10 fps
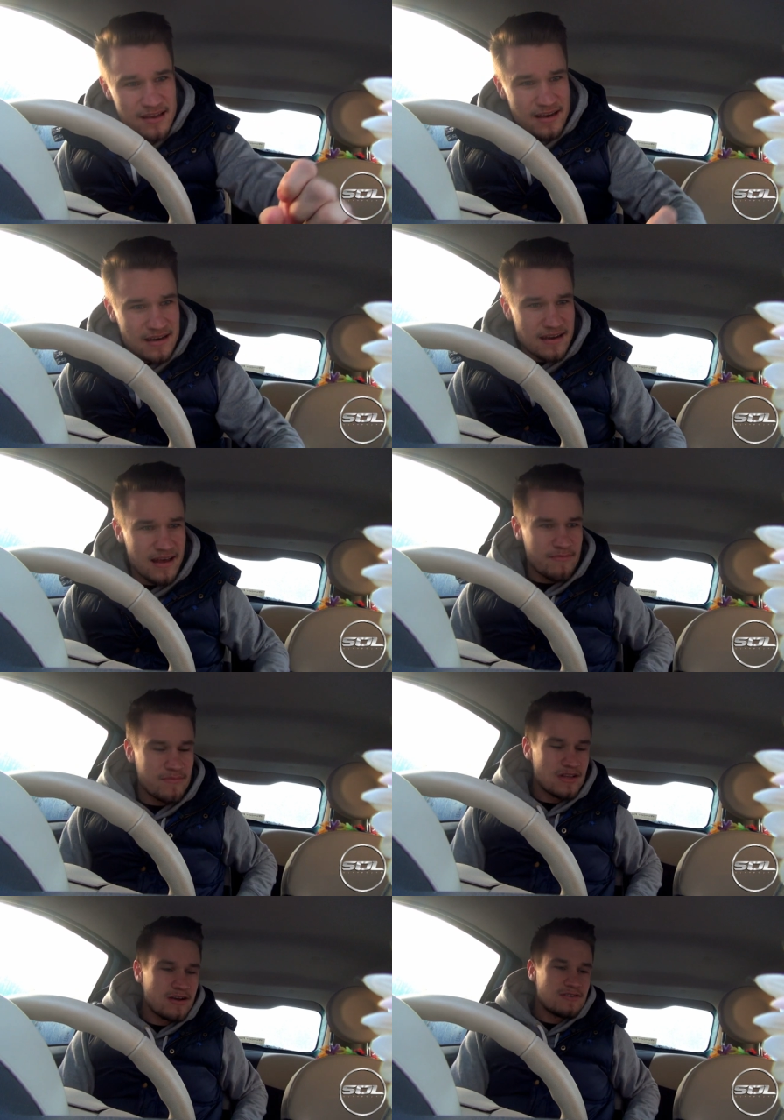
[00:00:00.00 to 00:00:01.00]
And
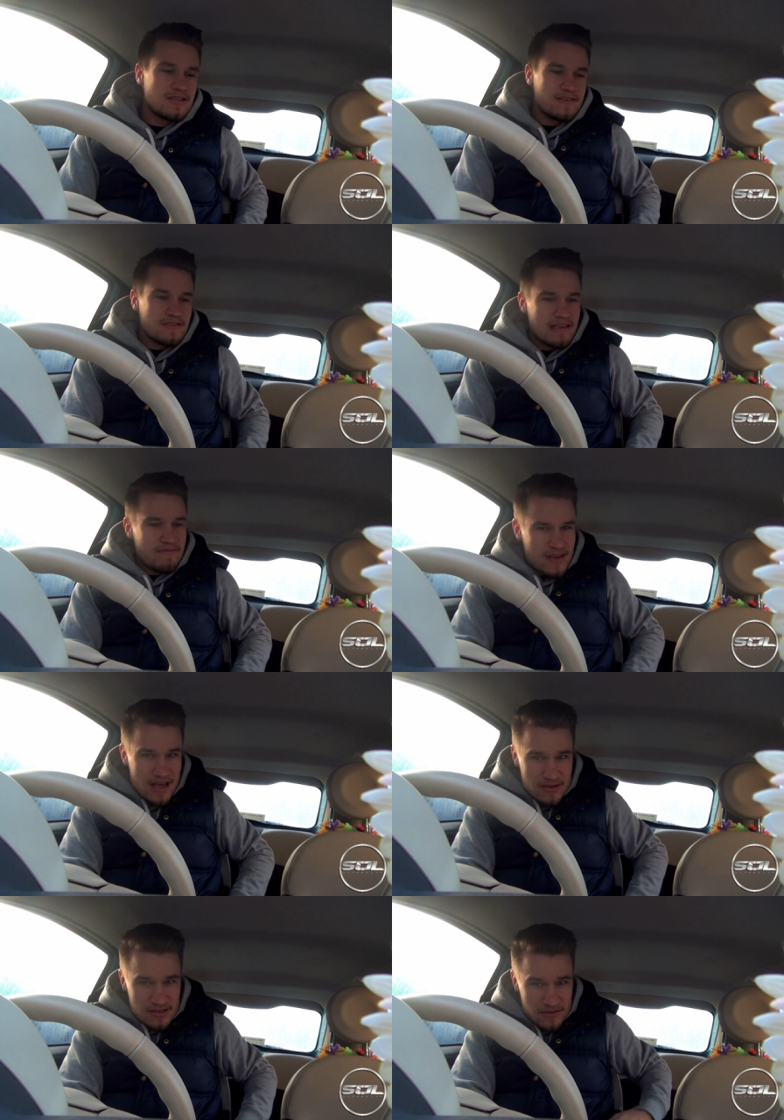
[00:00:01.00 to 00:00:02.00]
um, those that have seen
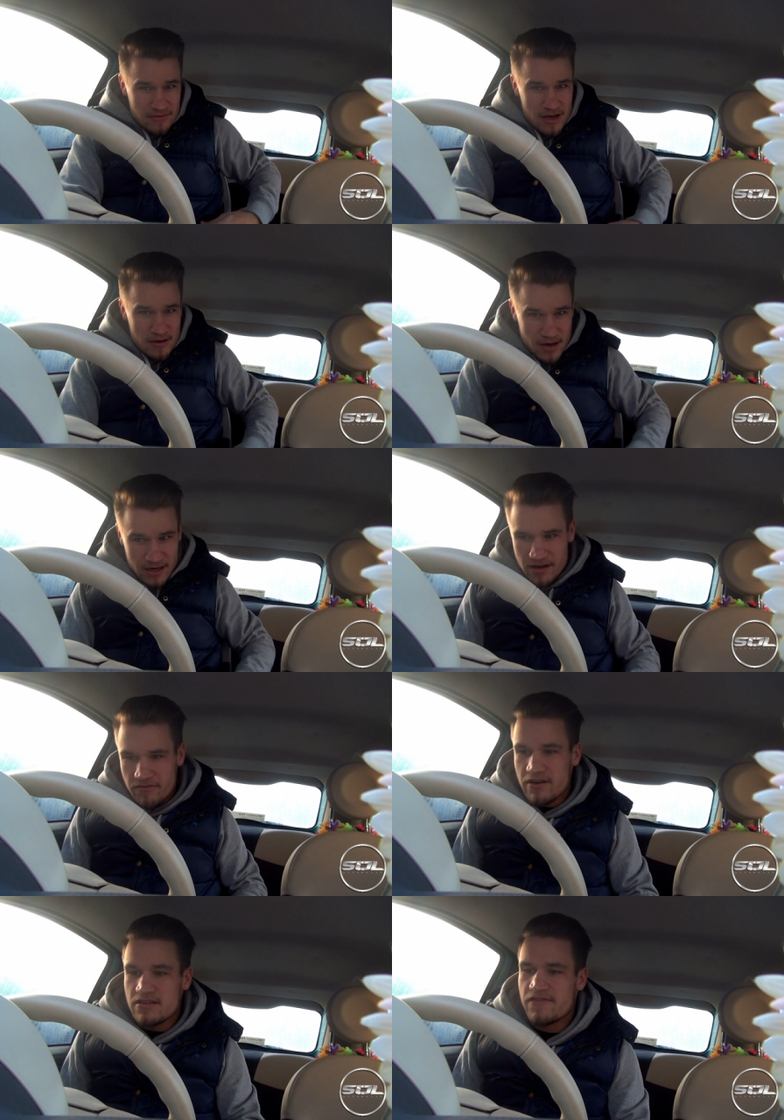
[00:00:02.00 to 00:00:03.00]
videos of my
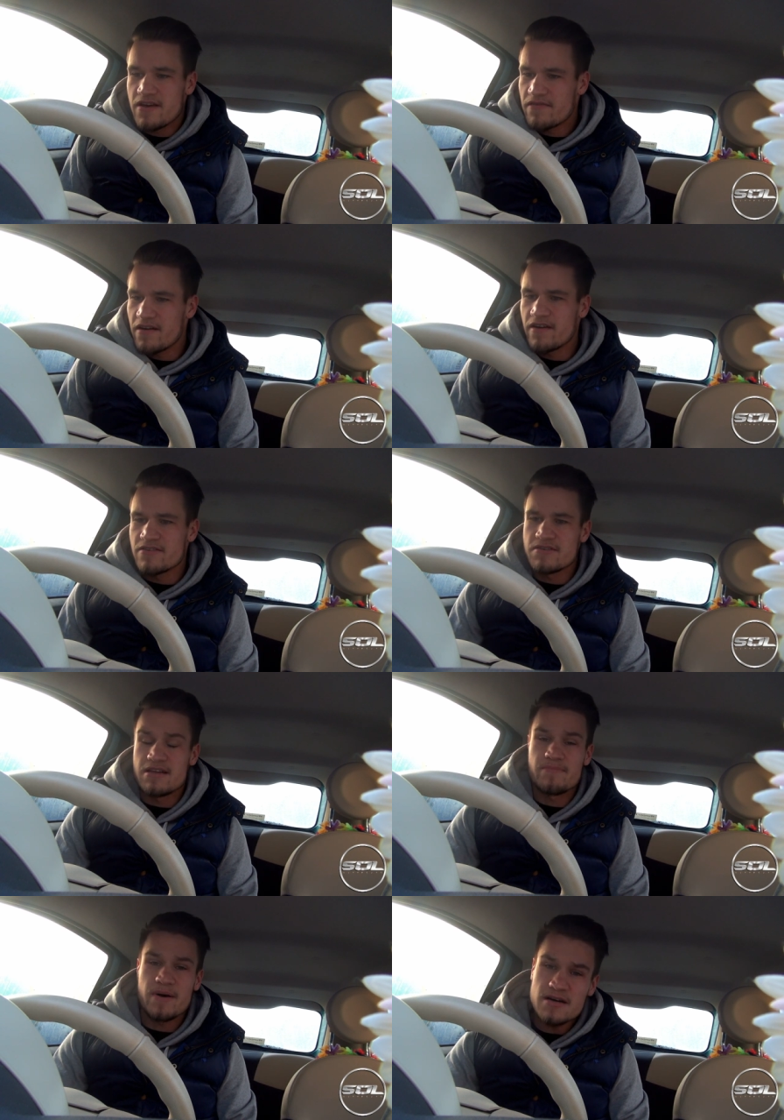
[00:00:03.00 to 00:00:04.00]
girlfriend's Fiat five hundred
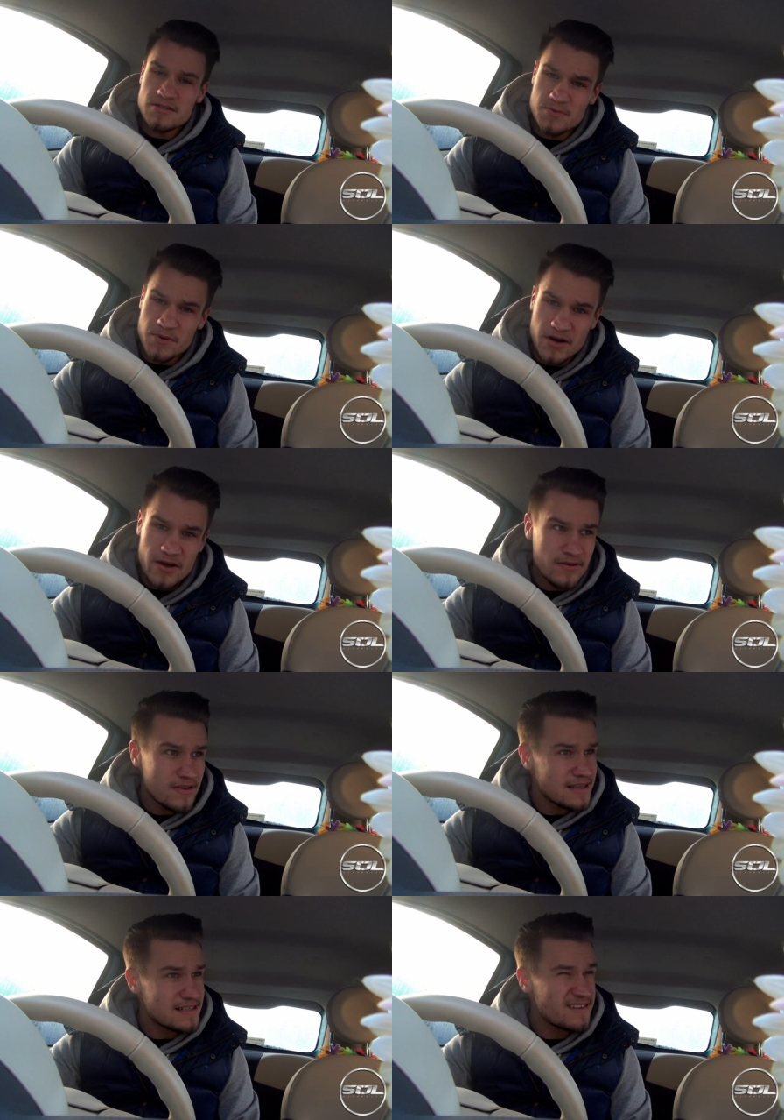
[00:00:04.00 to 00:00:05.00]
in the past will know
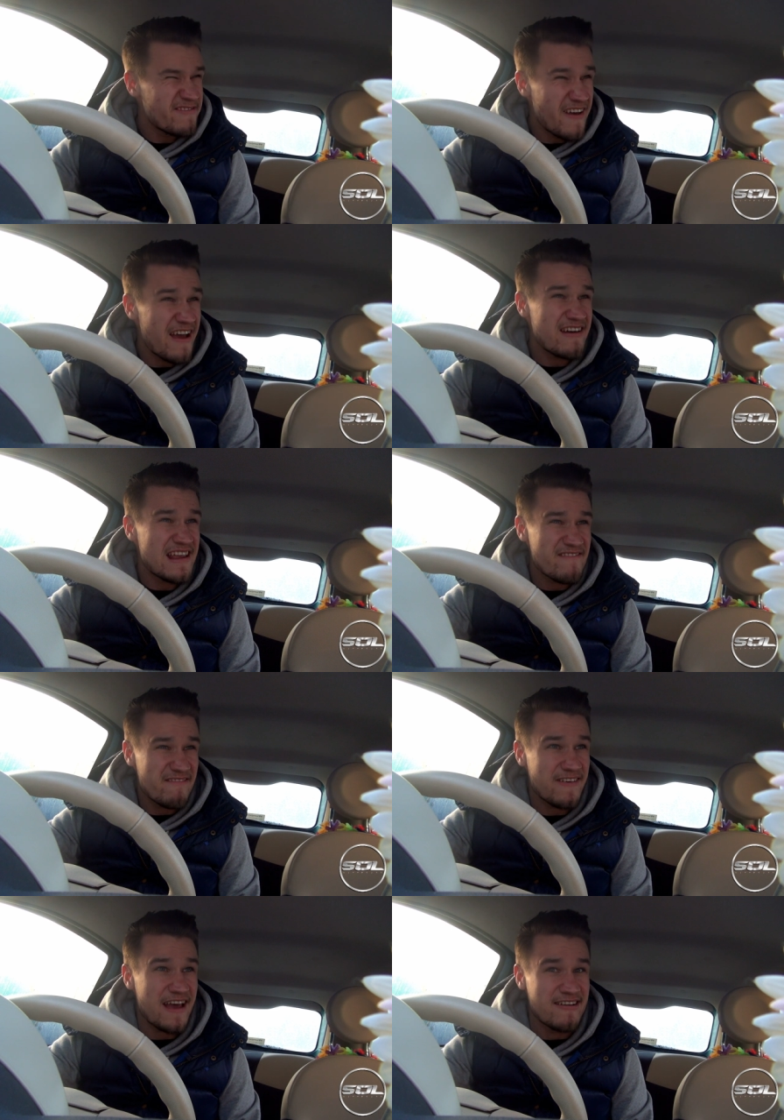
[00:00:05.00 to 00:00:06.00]
that this is a very,
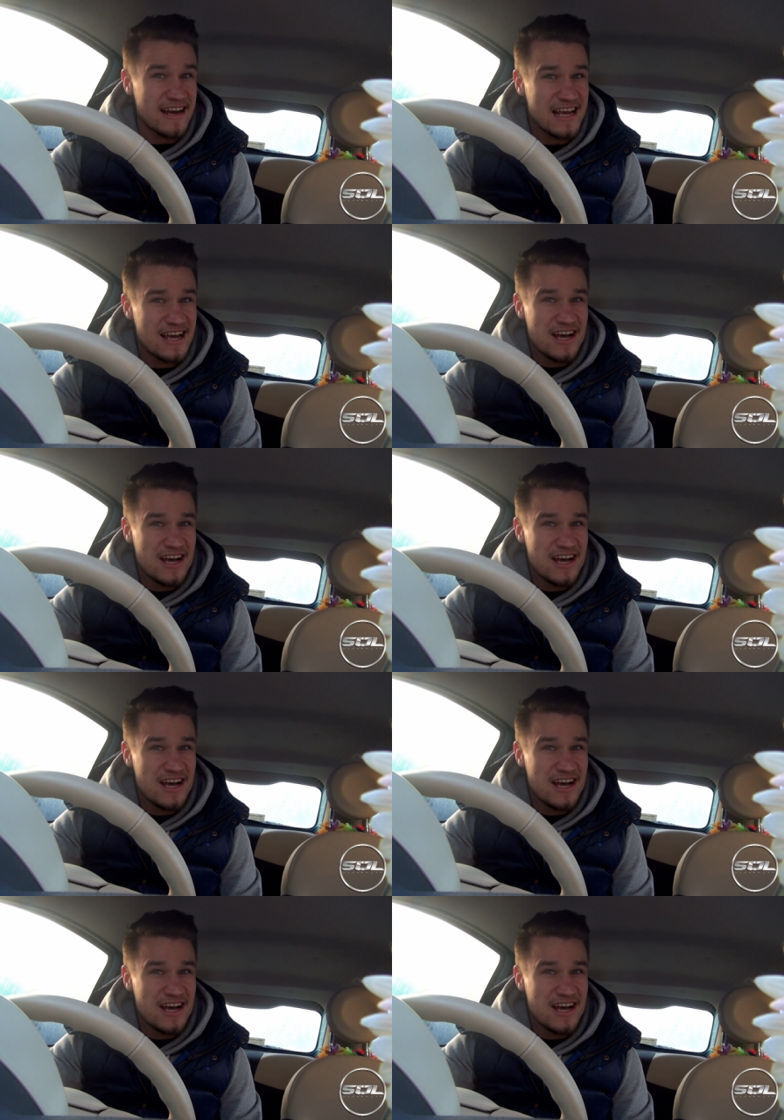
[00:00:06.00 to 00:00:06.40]
very